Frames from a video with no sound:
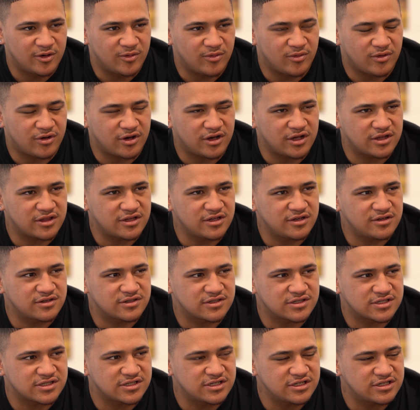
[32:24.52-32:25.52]
I think
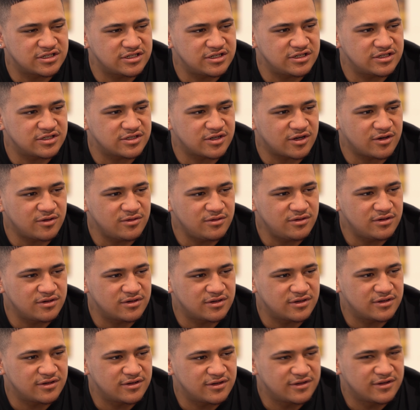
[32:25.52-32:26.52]
6 years old.
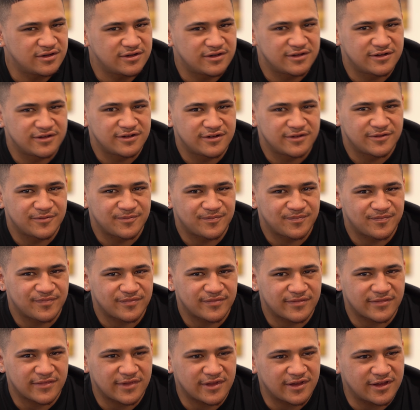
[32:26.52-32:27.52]
Oh,
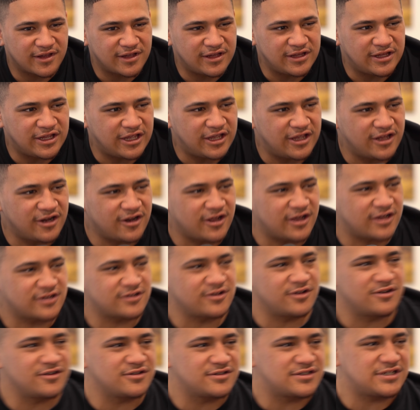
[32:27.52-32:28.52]
fuck. Yeah, like
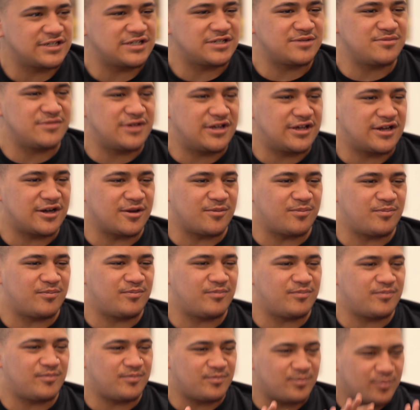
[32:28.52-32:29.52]
they were teaching me how
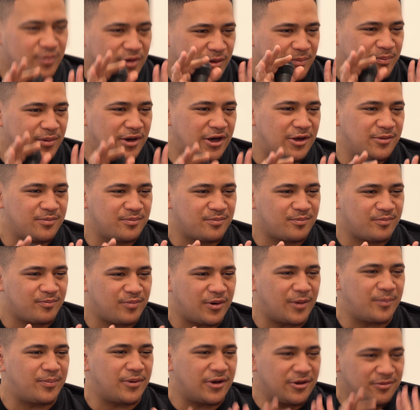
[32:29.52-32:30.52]
to
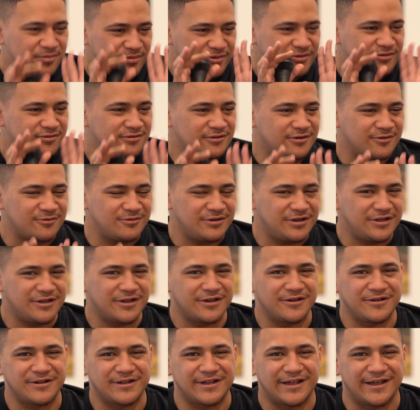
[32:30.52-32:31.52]
pop open a
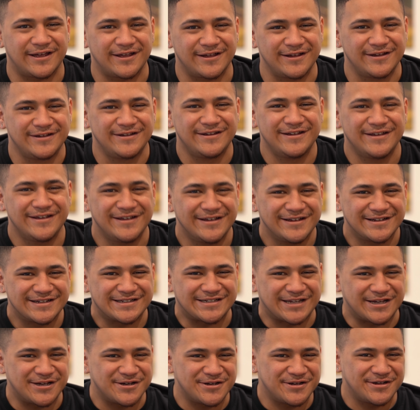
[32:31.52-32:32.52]
window and that. Oh, yeah.
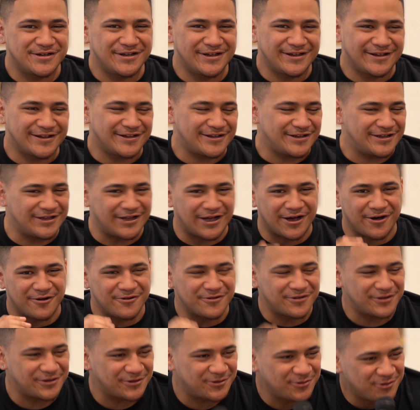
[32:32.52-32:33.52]
So I
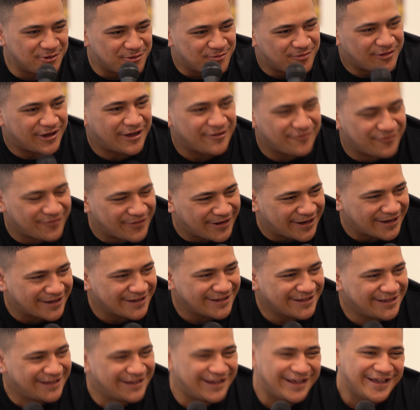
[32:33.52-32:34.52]
won't do it, but fuck.
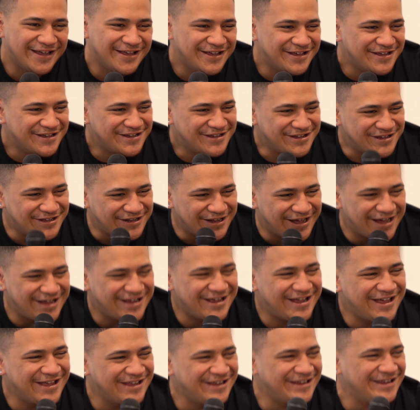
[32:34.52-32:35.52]

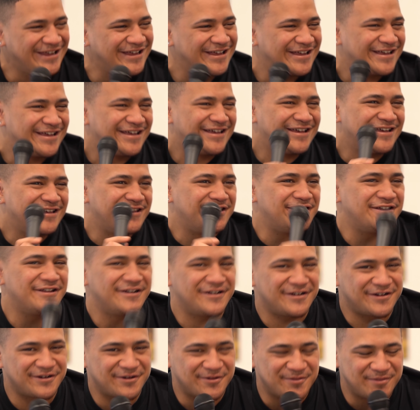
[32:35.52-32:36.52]
Yeah. you
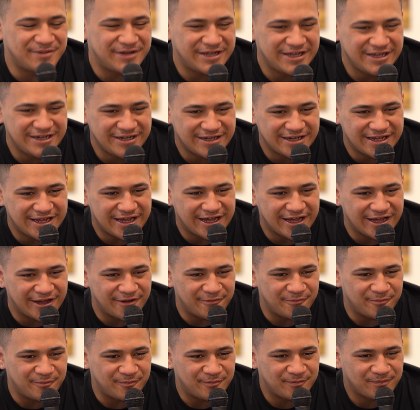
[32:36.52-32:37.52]
know what I
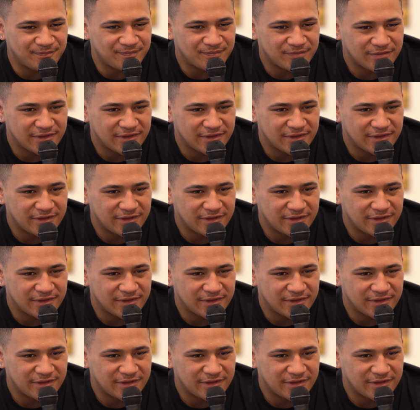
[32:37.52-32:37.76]
mean?